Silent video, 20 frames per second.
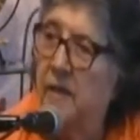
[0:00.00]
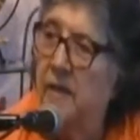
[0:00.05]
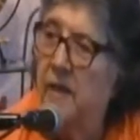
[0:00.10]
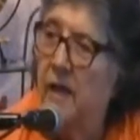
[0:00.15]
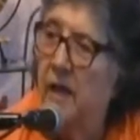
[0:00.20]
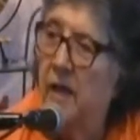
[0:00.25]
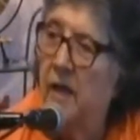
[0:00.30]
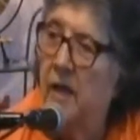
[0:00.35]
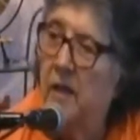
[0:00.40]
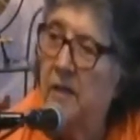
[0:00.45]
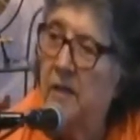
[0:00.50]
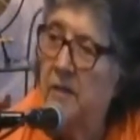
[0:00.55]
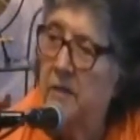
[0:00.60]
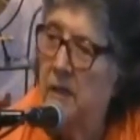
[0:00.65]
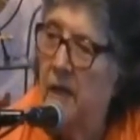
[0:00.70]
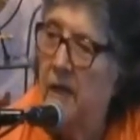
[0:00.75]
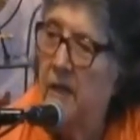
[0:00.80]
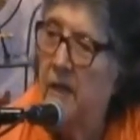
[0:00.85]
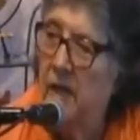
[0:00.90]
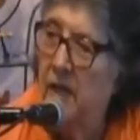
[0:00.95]
Uh,
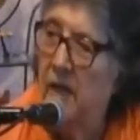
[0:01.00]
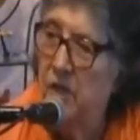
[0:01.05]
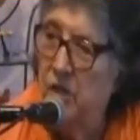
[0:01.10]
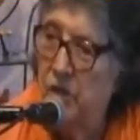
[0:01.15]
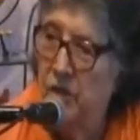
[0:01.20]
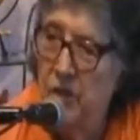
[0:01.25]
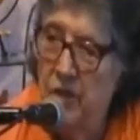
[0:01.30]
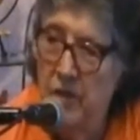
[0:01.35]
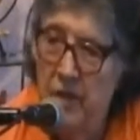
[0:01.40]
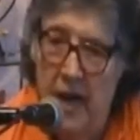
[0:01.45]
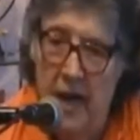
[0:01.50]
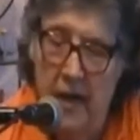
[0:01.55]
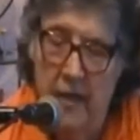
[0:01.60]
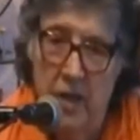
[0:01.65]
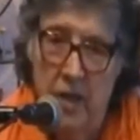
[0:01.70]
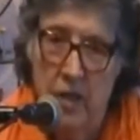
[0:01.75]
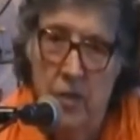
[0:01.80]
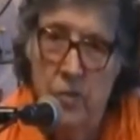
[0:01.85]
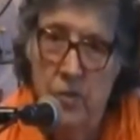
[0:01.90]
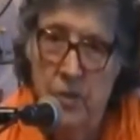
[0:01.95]
should I
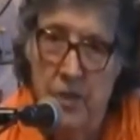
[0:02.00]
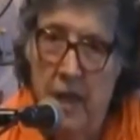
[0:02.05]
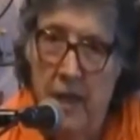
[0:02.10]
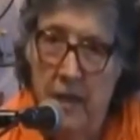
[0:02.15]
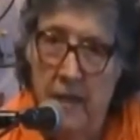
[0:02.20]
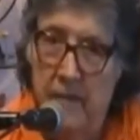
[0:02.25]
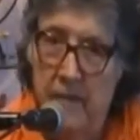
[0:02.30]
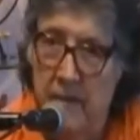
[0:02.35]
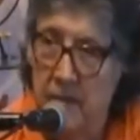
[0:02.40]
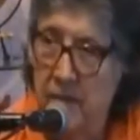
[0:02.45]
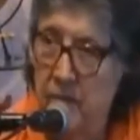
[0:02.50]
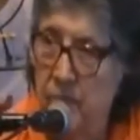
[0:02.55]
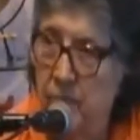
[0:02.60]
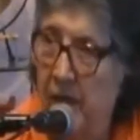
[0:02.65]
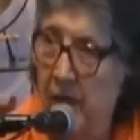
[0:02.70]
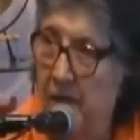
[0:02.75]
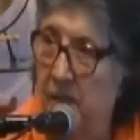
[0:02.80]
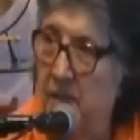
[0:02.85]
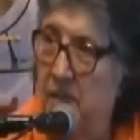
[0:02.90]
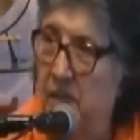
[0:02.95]
go take this
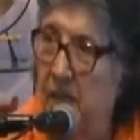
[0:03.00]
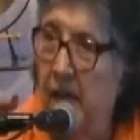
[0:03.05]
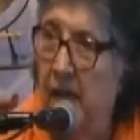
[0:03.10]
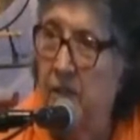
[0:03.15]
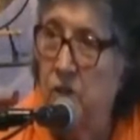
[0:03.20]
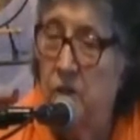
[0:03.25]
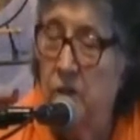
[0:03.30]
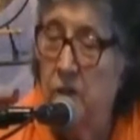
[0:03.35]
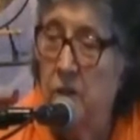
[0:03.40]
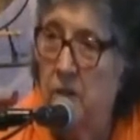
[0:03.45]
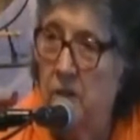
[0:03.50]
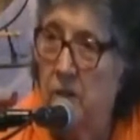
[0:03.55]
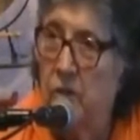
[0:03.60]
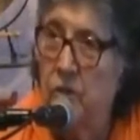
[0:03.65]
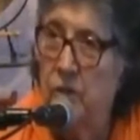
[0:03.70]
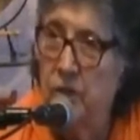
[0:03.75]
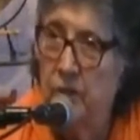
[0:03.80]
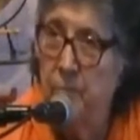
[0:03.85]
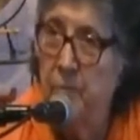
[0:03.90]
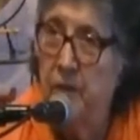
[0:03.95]
meditation and
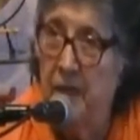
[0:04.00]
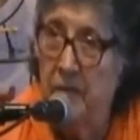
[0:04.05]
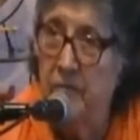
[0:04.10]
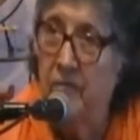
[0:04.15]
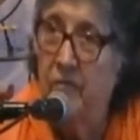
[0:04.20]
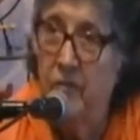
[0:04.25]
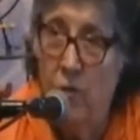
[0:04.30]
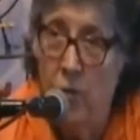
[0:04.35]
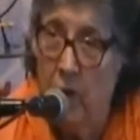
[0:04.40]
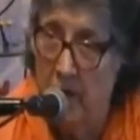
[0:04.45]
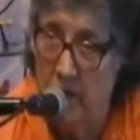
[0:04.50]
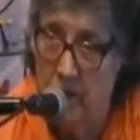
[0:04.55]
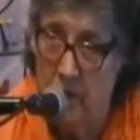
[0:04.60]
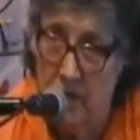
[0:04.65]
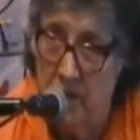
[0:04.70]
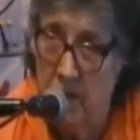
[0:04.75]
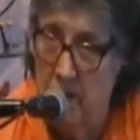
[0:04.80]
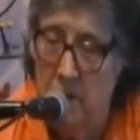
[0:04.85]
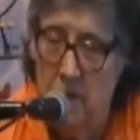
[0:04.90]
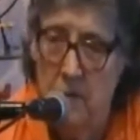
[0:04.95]
learn to bend
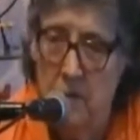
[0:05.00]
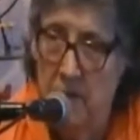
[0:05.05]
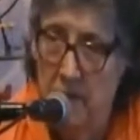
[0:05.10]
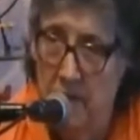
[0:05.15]
forks?